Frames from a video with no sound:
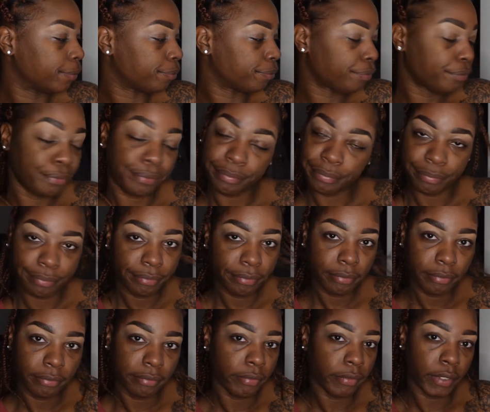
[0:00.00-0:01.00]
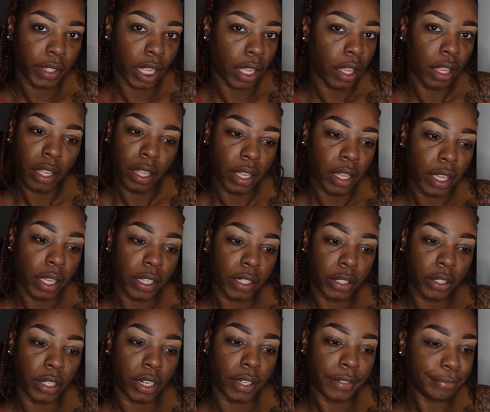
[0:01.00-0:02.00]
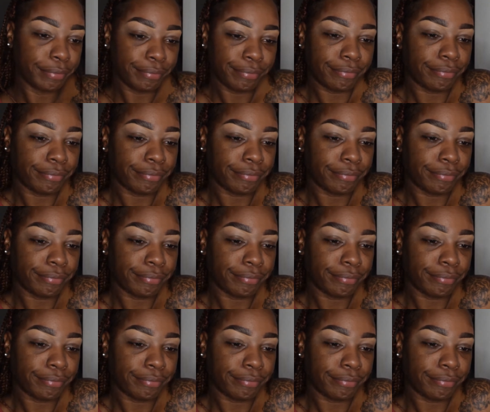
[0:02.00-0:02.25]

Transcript: is mute. I don't know how to fix it,